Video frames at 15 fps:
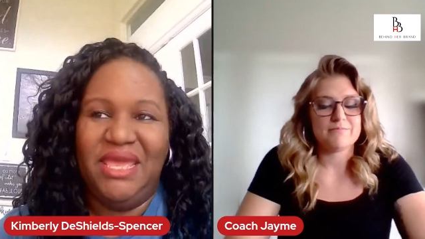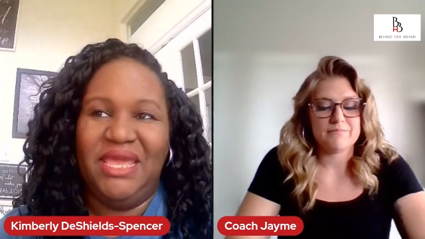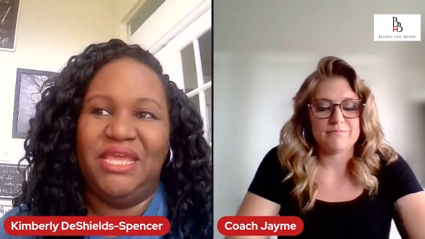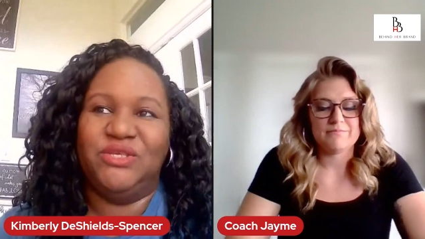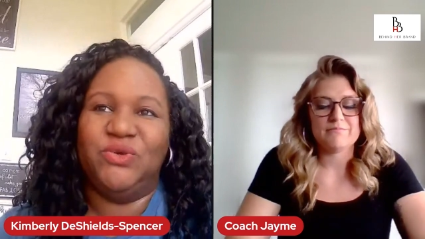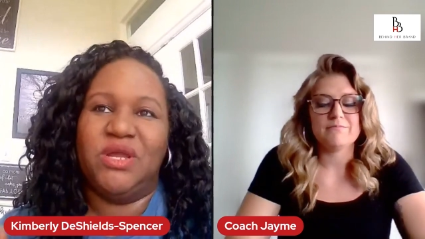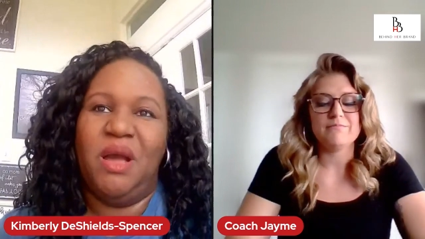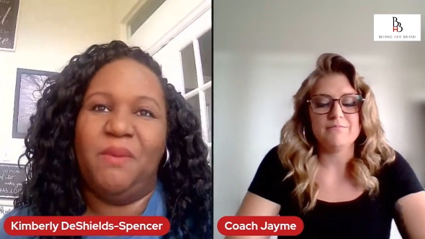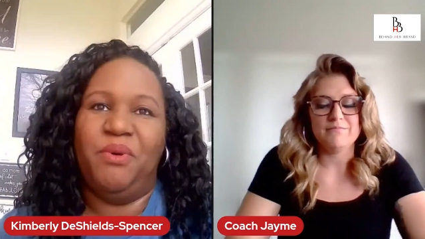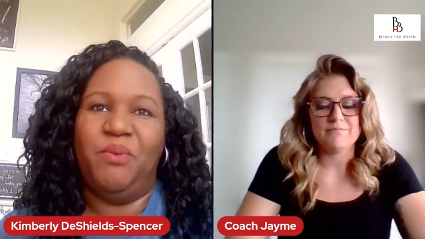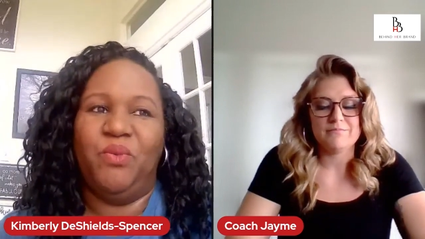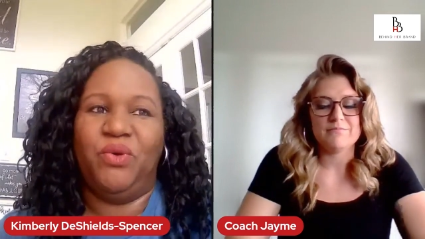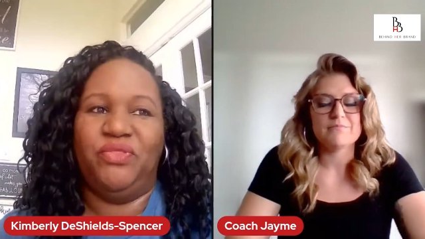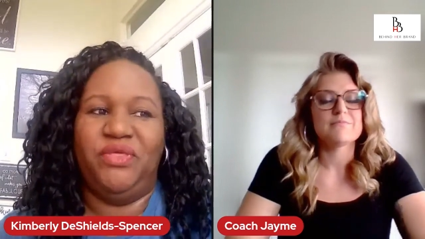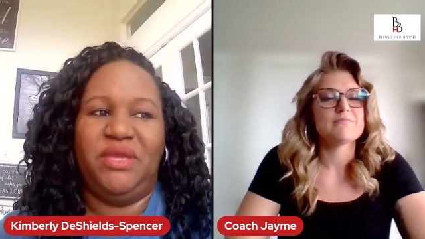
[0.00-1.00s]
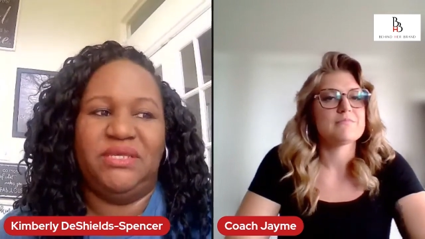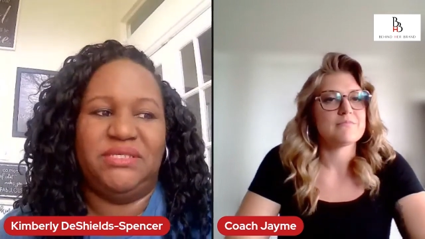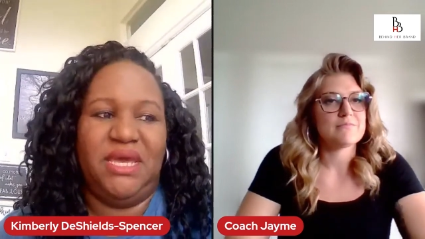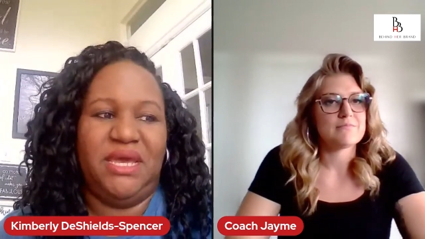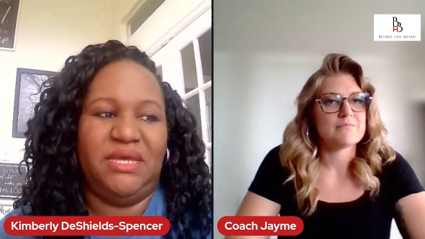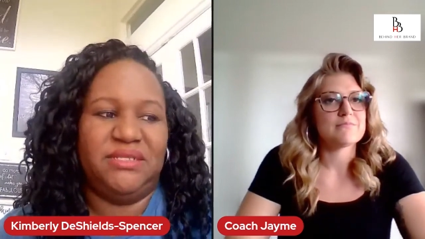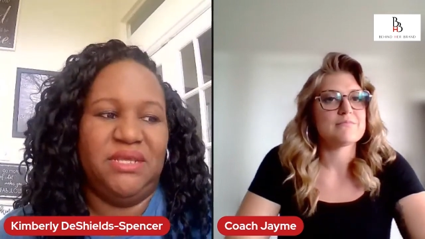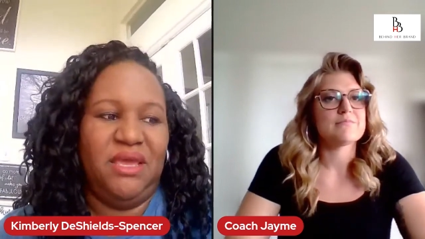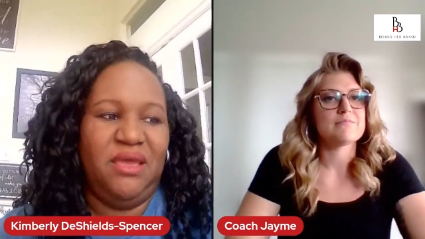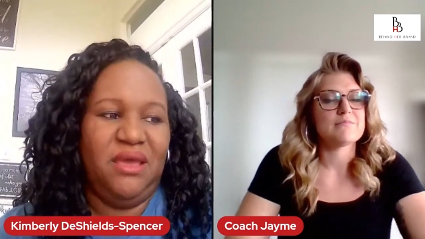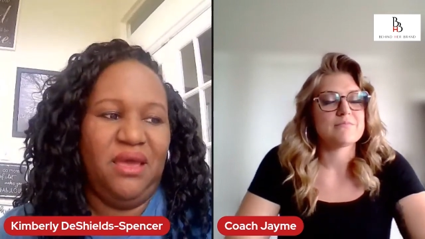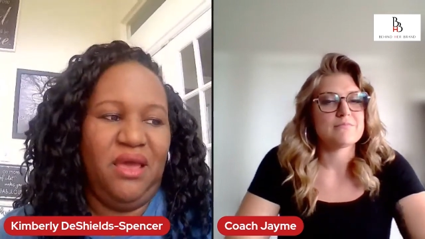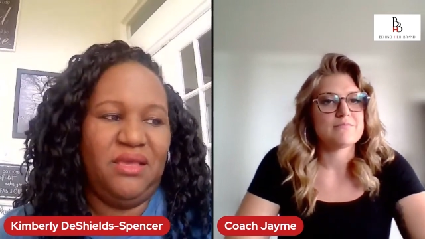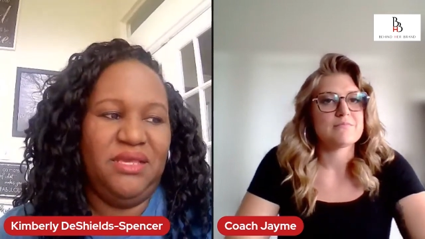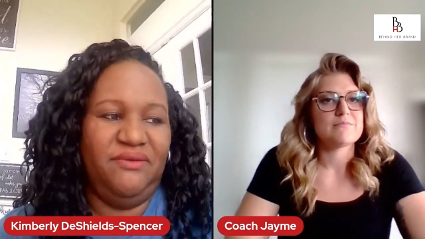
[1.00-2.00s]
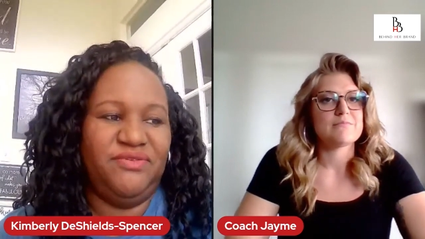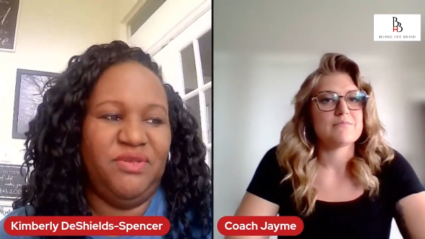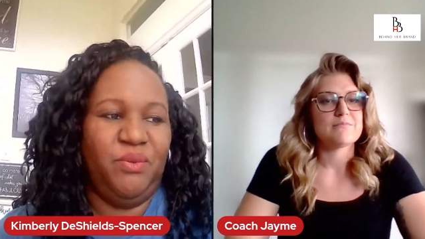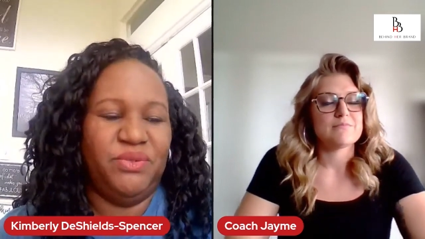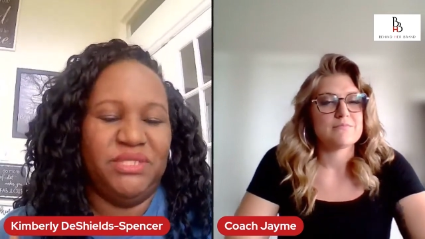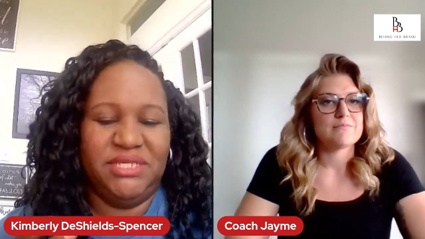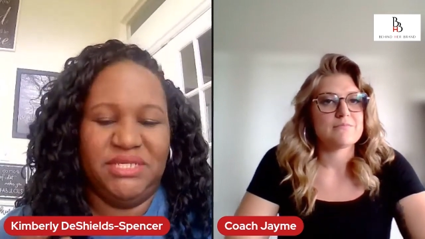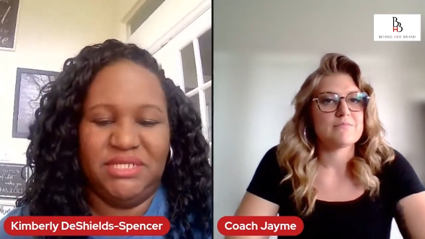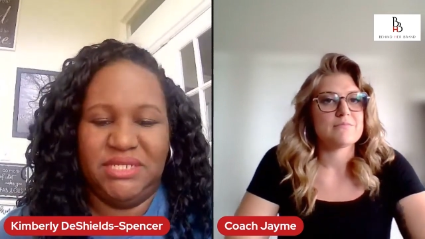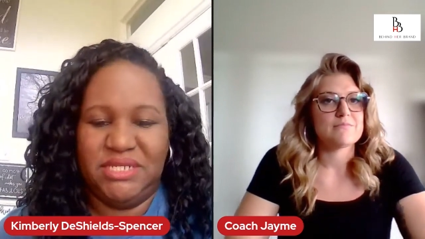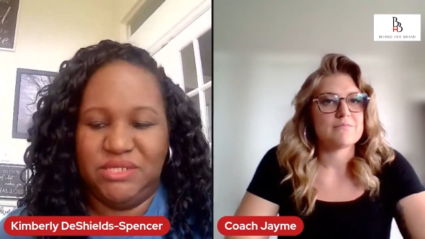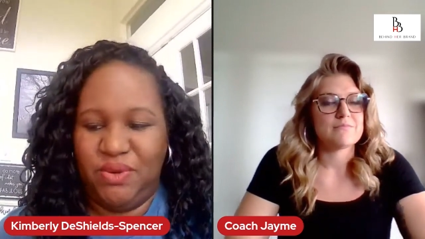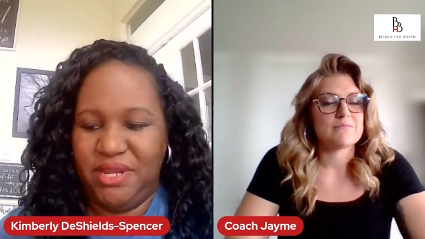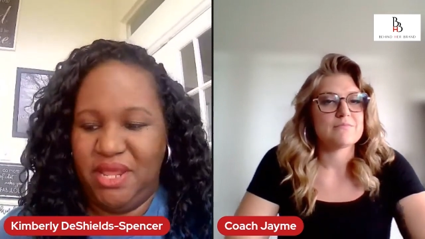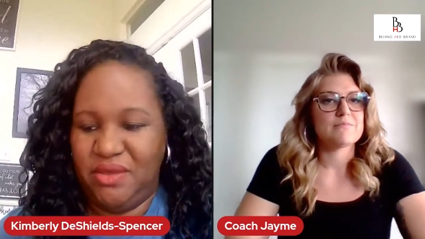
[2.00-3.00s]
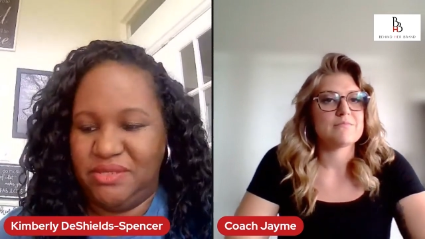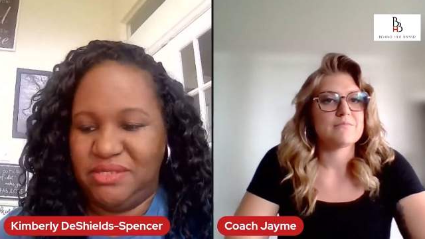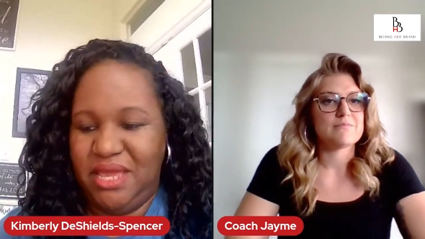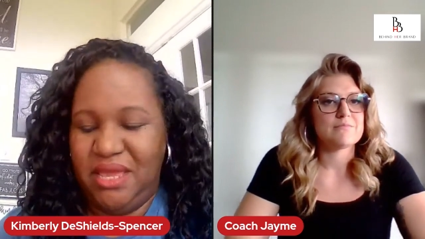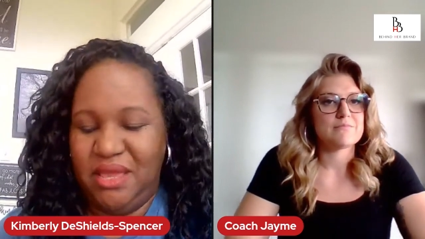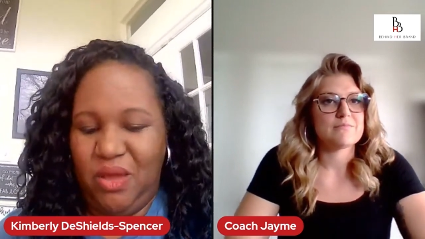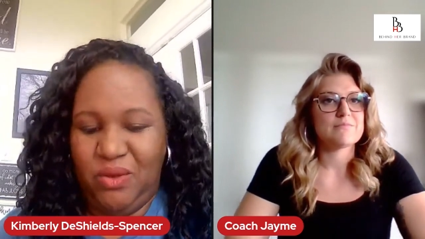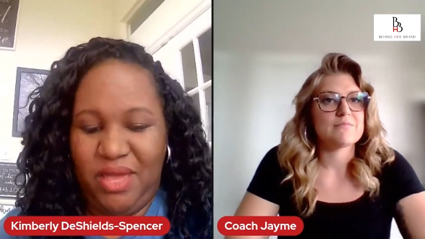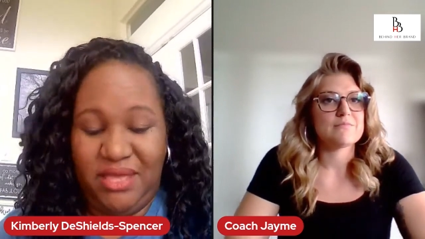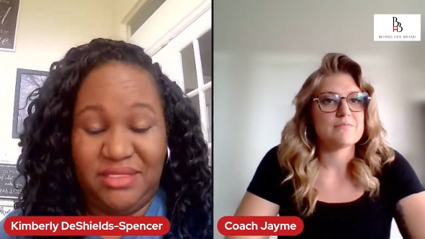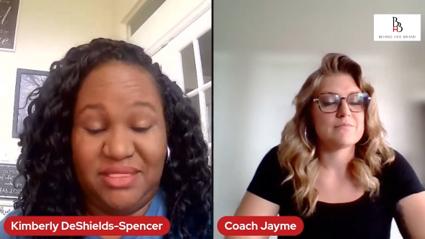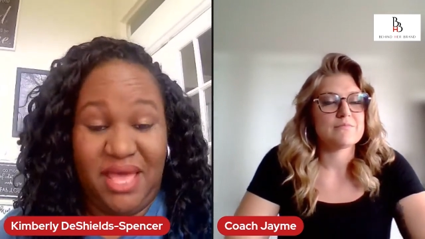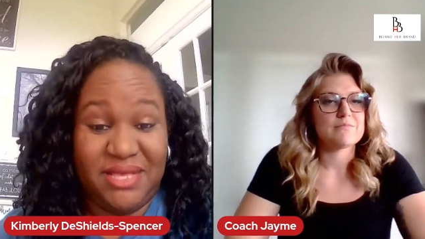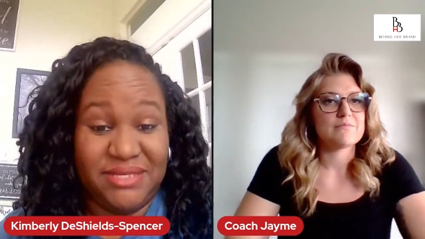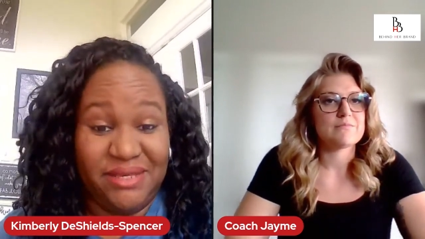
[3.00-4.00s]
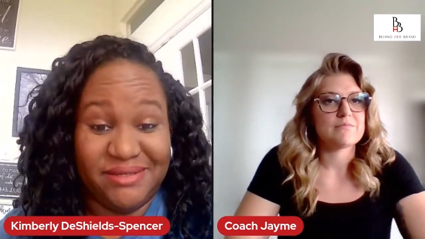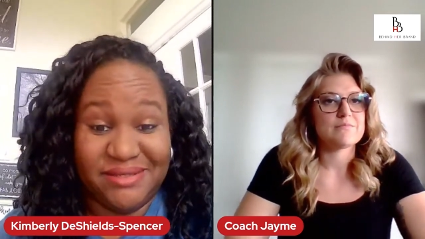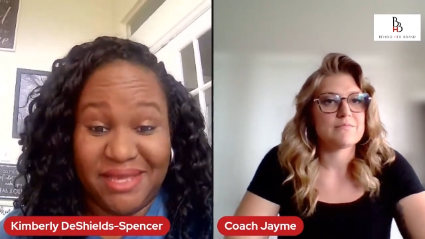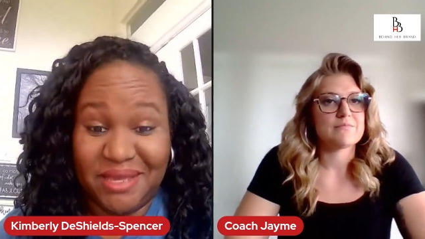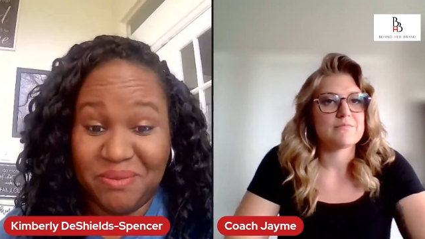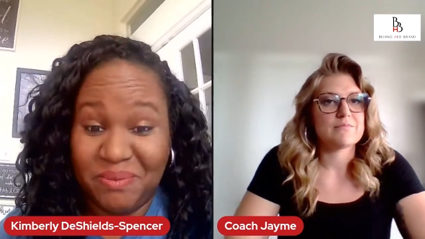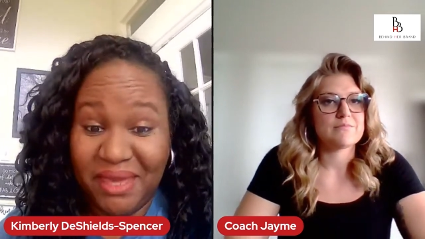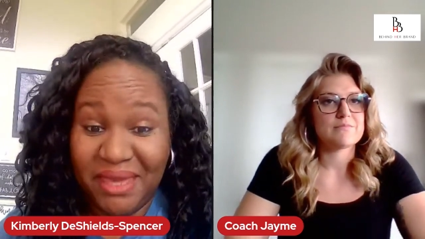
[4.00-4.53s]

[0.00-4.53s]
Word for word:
Speaker 1: Mm-hmm. Is there a couple more things that if someone's listening to this right now saying, okay, that sounds like